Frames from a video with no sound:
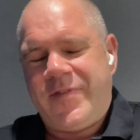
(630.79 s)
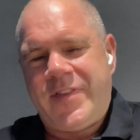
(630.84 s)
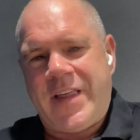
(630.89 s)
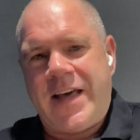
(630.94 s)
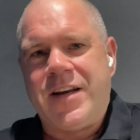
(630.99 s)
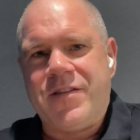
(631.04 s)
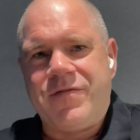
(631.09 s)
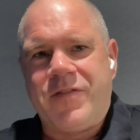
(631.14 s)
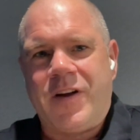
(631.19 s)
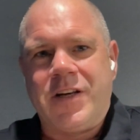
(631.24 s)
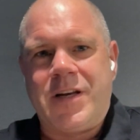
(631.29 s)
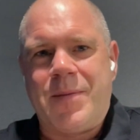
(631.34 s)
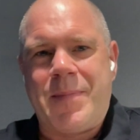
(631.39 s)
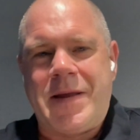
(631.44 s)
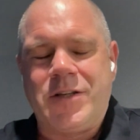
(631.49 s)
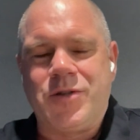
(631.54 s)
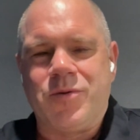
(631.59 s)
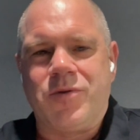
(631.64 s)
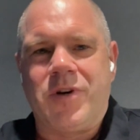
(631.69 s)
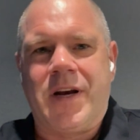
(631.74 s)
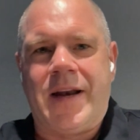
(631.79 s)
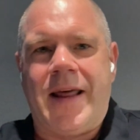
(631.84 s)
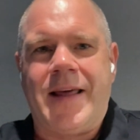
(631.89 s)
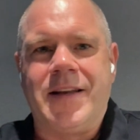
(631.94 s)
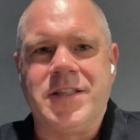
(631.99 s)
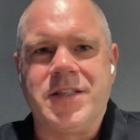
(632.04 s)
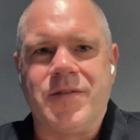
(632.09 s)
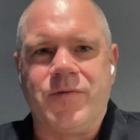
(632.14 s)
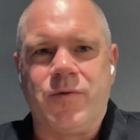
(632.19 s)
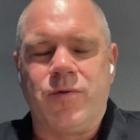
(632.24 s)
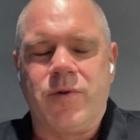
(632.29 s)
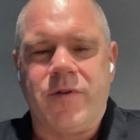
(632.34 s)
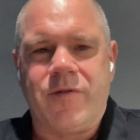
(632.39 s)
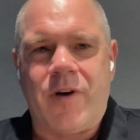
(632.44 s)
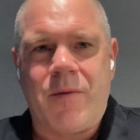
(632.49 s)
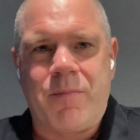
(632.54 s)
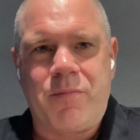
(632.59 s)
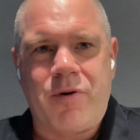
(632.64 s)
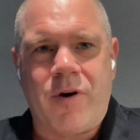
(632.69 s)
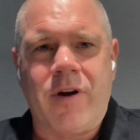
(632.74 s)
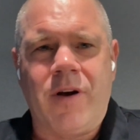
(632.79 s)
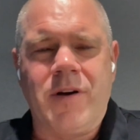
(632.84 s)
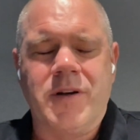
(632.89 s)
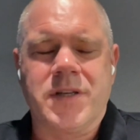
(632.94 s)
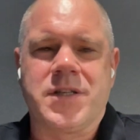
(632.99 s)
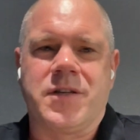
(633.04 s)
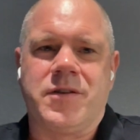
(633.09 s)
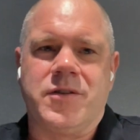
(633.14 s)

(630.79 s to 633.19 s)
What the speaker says: Then a fundamental cleanse of all of our products,